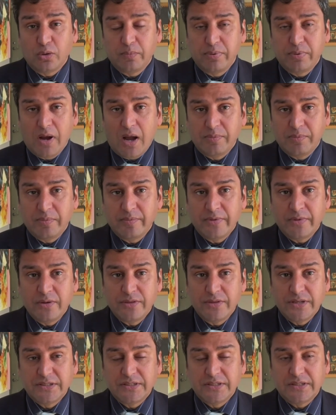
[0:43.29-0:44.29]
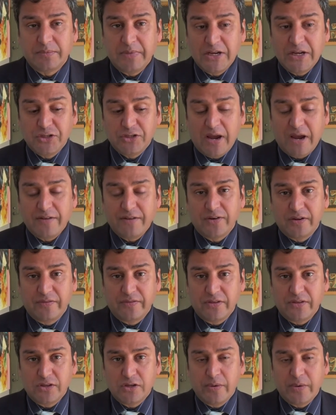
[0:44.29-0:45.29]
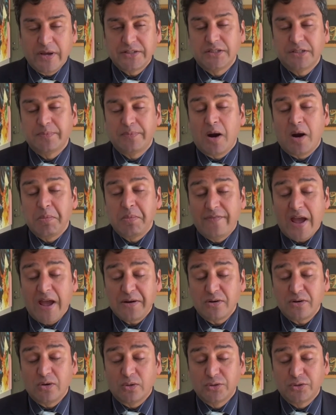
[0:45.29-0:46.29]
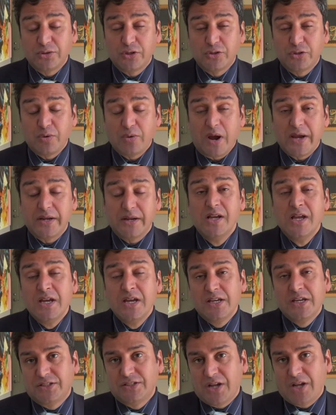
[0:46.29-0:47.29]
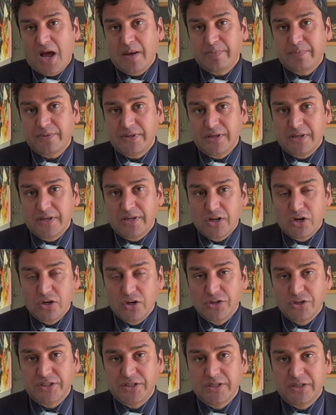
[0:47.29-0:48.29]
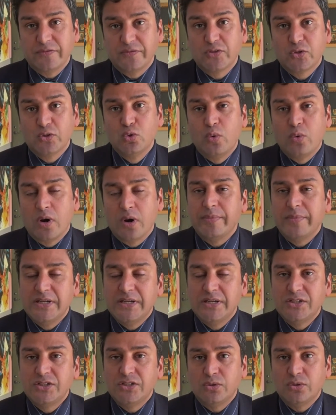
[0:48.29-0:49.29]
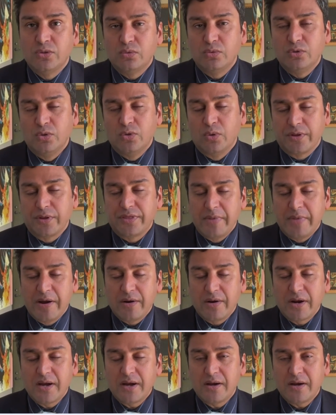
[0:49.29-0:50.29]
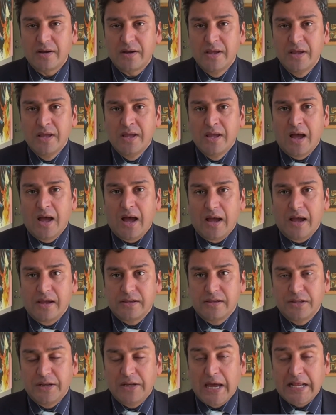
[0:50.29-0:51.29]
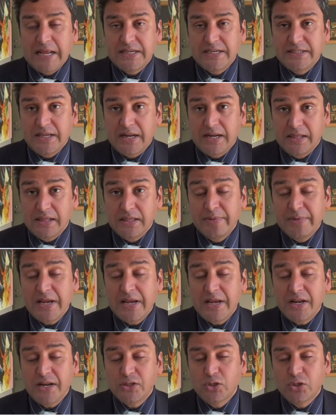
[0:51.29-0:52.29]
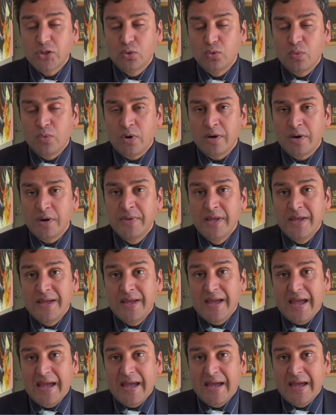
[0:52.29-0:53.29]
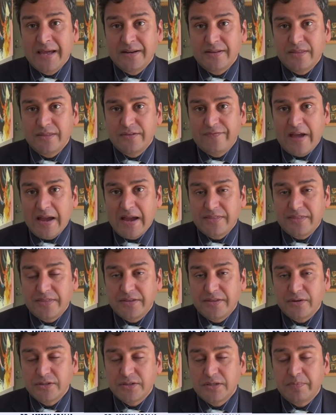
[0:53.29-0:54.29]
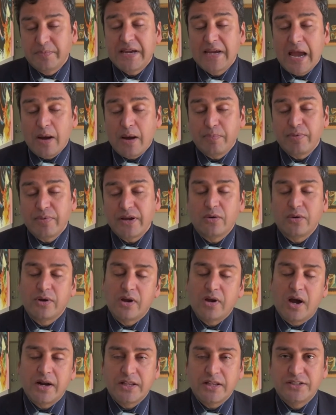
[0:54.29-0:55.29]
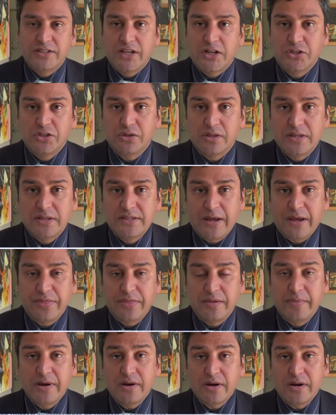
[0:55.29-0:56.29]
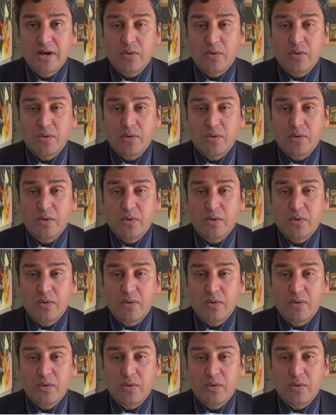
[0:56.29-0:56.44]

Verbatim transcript: problem, though. This is a major effort of the U.S. Department of Agriculture to try and stop the incursion of screwworm into North America. Uh, the United States had eliminated screwworm and the fact that there's a big outbreak going on in Central and South America